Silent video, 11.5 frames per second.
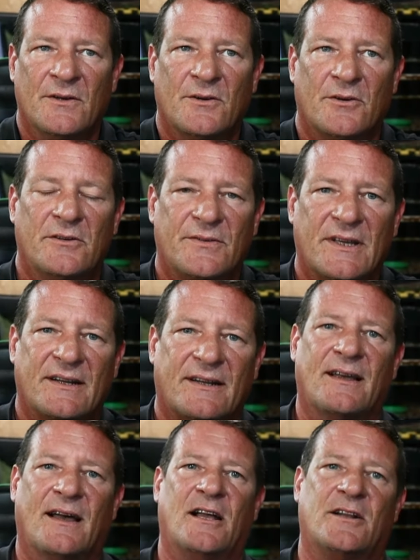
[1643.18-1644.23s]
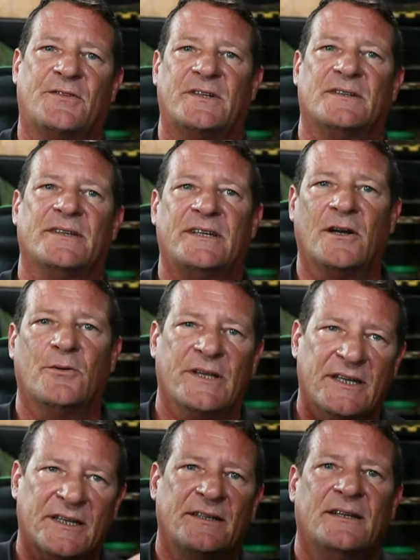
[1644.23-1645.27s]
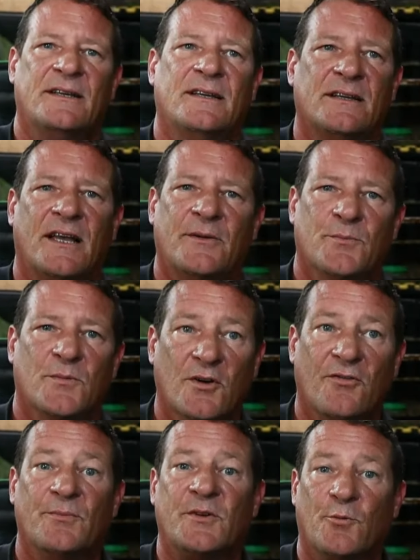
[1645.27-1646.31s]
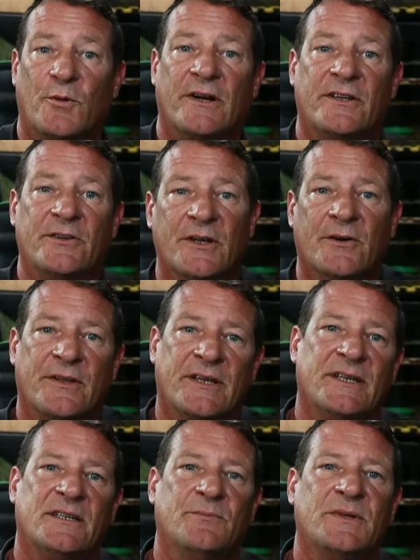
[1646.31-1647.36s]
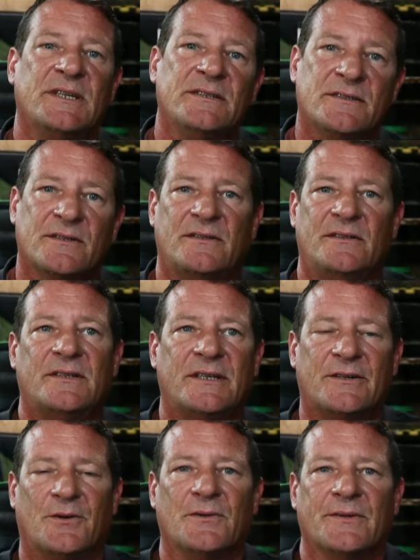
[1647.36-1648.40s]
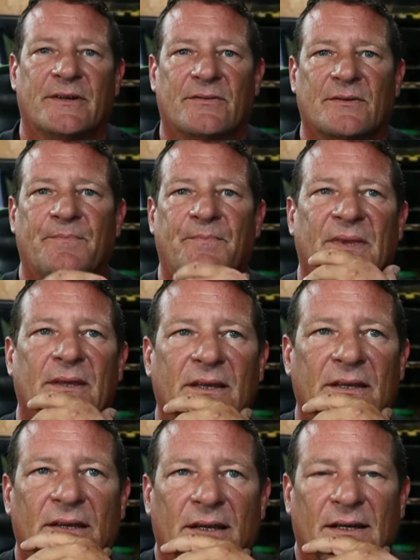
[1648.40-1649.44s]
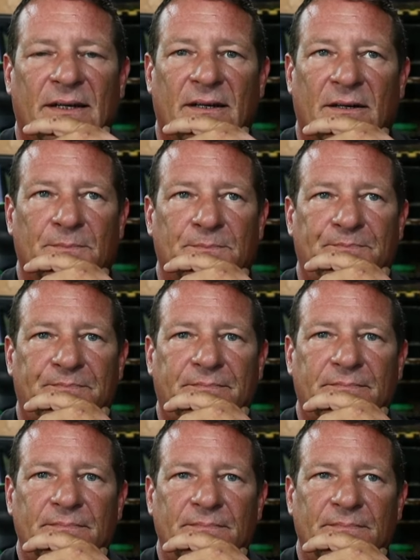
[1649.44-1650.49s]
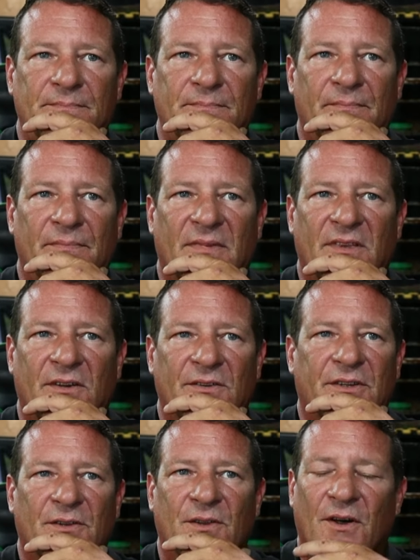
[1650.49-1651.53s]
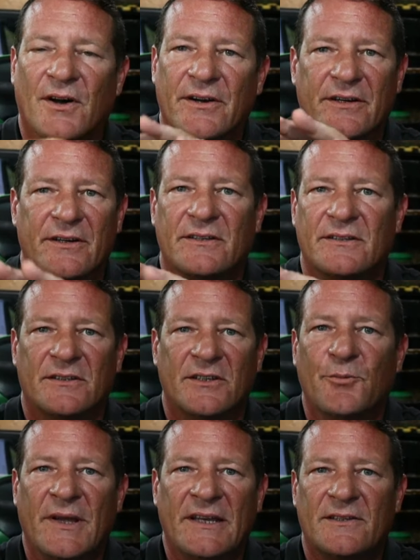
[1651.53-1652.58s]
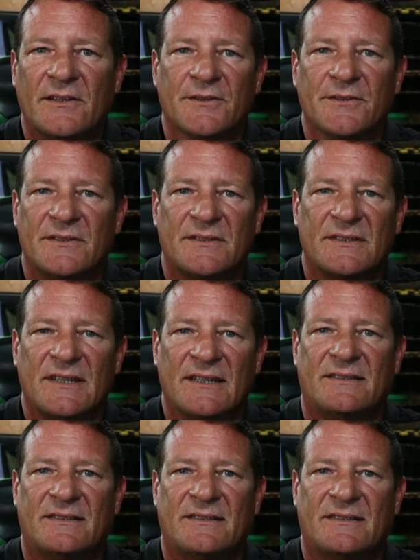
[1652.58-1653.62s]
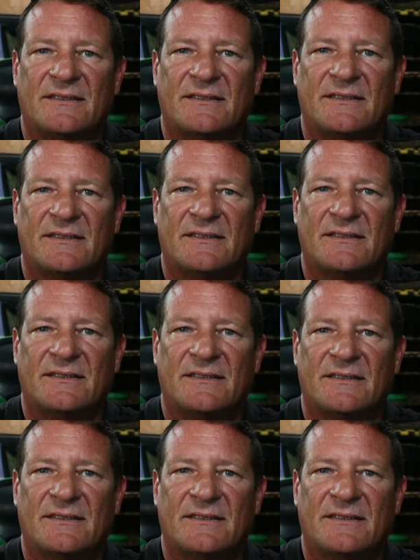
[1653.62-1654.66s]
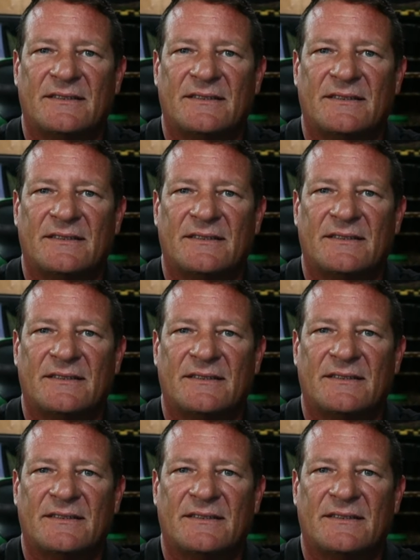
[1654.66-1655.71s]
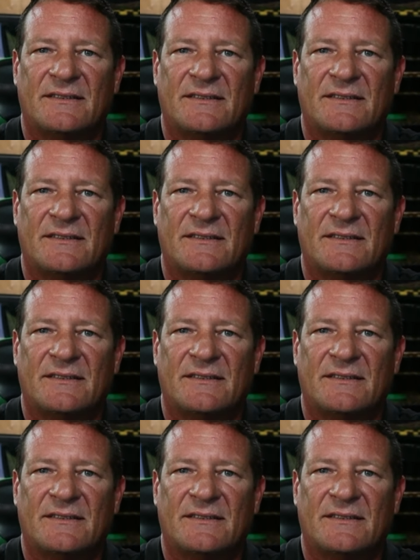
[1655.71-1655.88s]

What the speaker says: or you've got to confidently go in and move them to where you know they need to be so that you can get a hold of them. The longer you make those instances where you're fighting them last like that,